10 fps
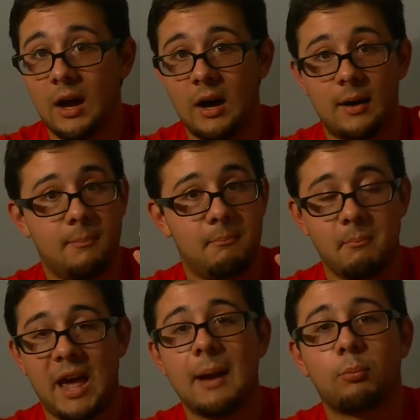
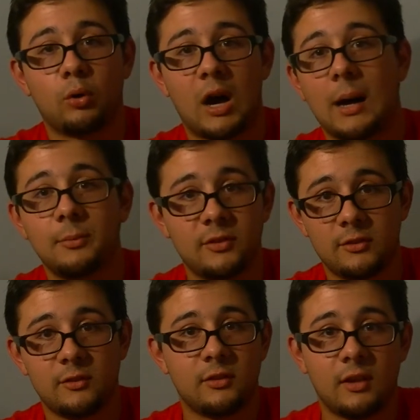Mad
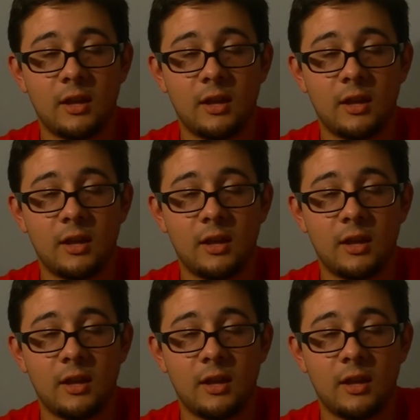props.